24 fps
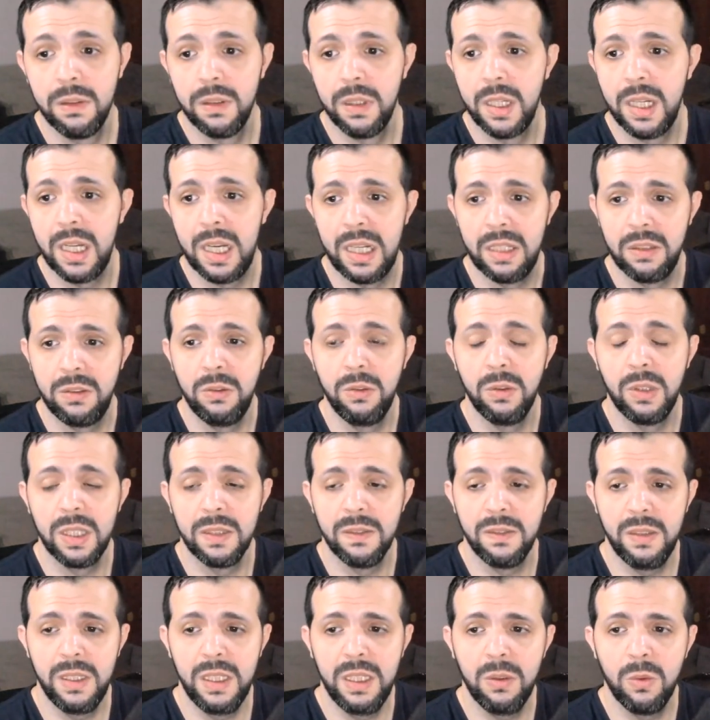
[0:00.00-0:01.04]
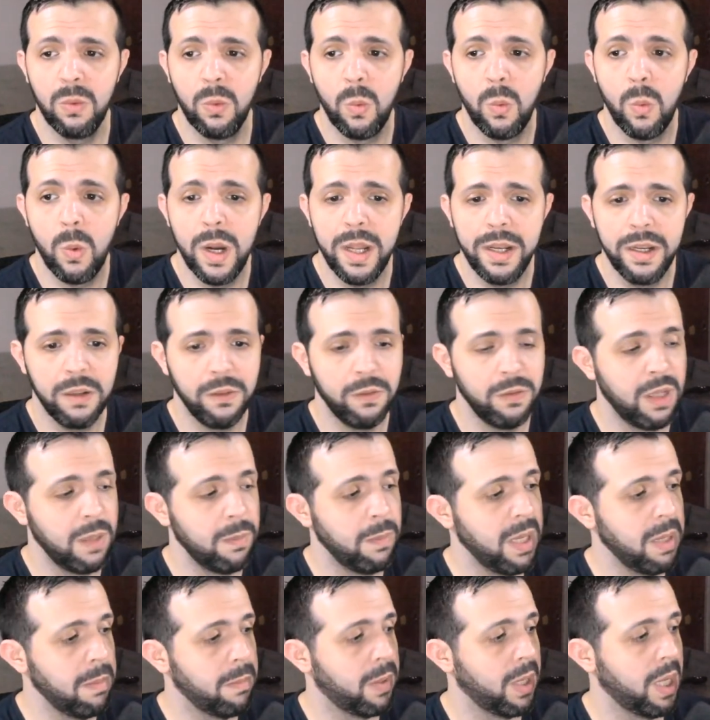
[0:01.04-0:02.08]
As you can see, one of the
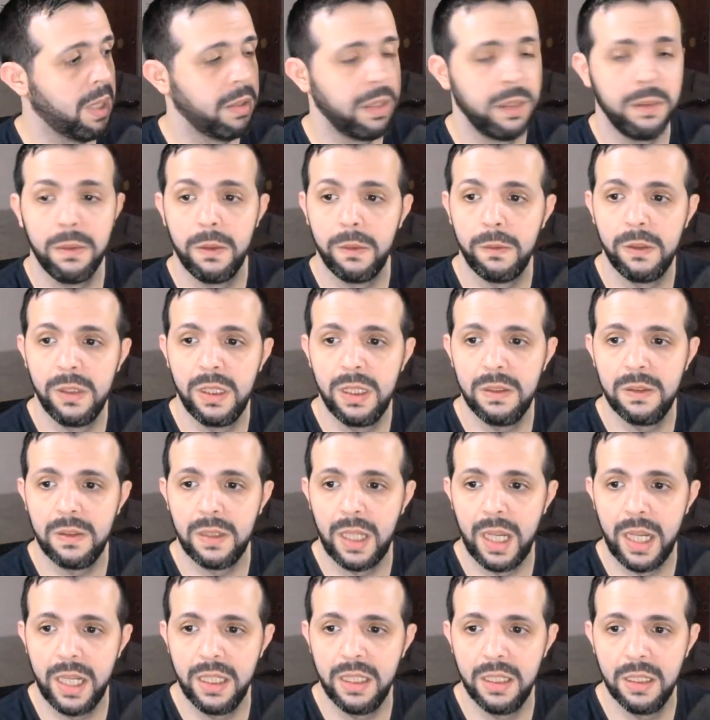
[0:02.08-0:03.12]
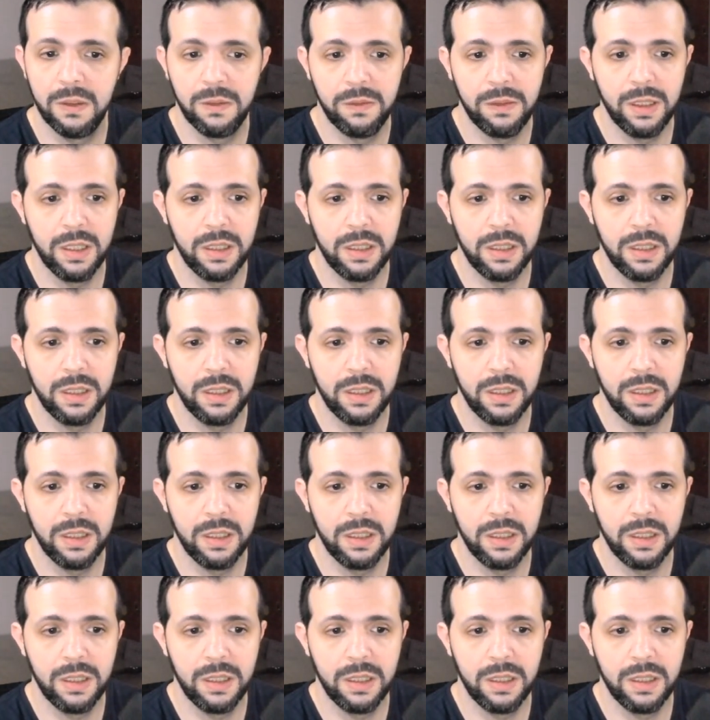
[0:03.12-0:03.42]
main problems of this kind of